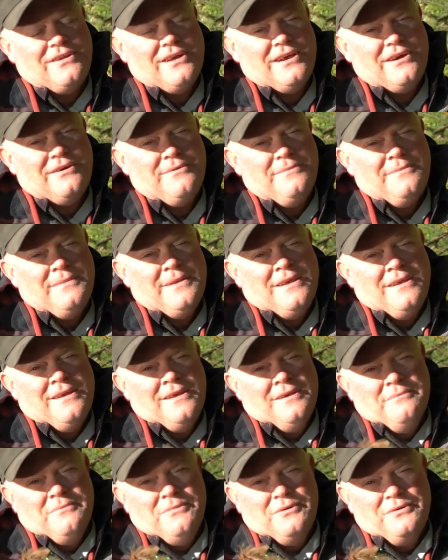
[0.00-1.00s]
Now,
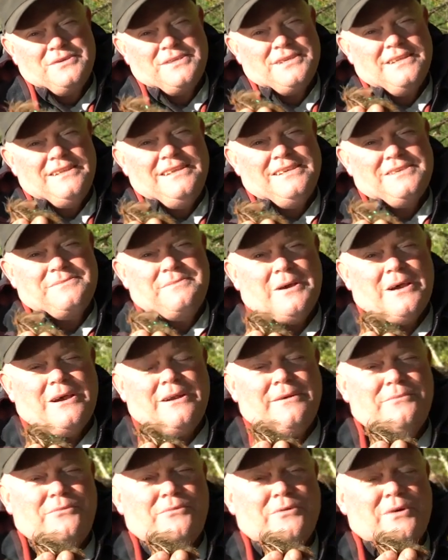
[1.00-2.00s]
most of these
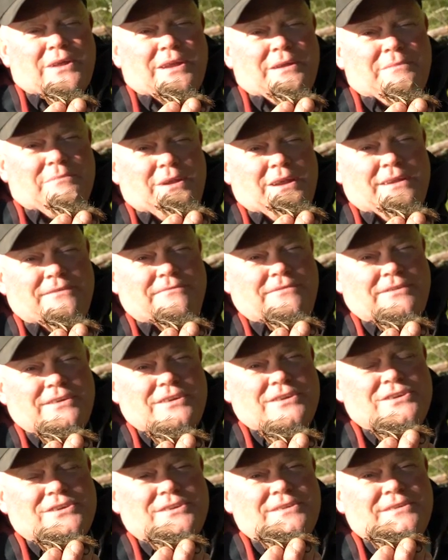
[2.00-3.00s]
bottom dwelling bait
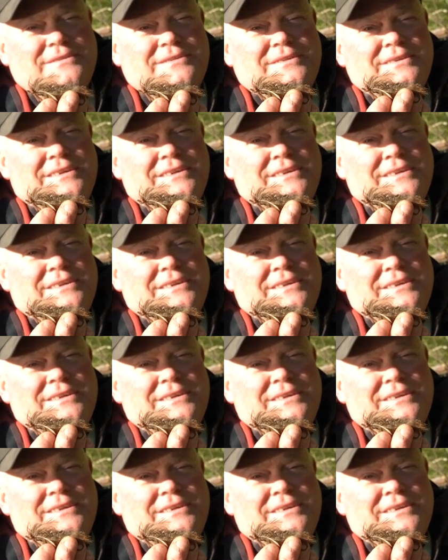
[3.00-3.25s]
fish,